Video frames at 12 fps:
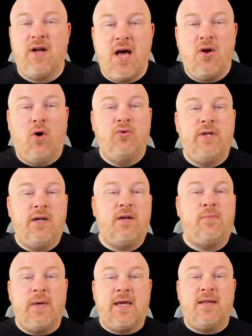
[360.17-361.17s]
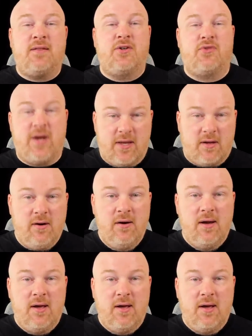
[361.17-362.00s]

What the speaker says: Not only did we get the trailer,